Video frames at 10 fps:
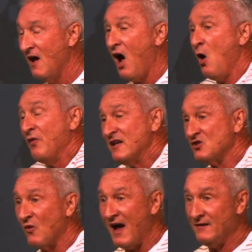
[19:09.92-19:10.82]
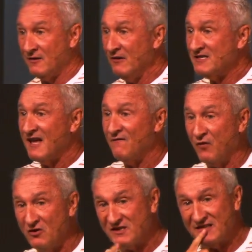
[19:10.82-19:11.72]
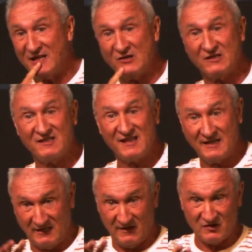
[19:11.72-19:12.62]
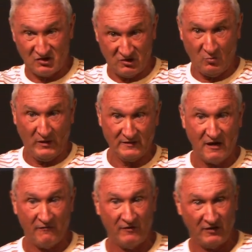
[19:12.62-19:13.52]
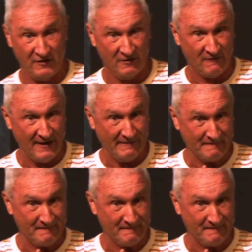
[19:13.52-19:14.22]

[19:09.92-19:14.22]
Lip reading: Oh, that's right. There is that verse that tells us Satan gives us 2 weeks off every year, right?